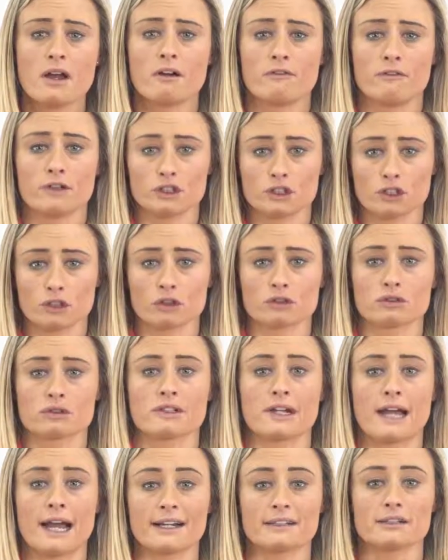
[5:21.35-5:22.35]
for
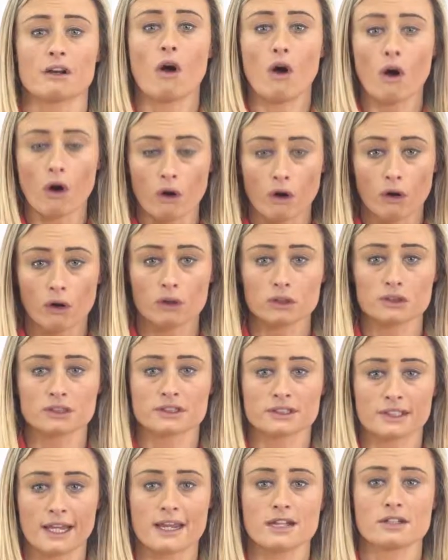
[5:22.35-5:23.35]
children at all
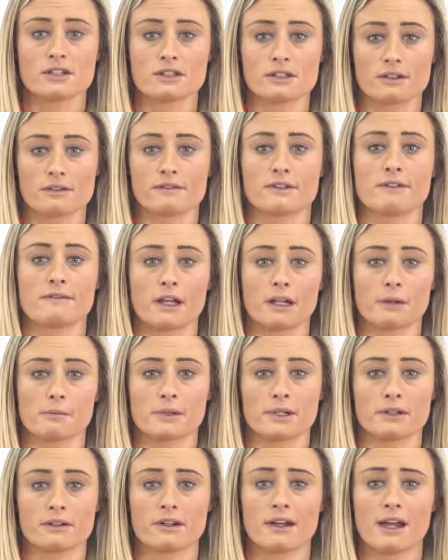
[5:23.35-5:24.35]
stages of
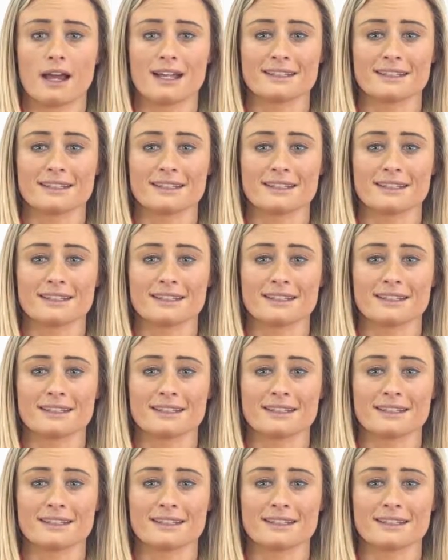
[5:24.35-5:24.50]
development,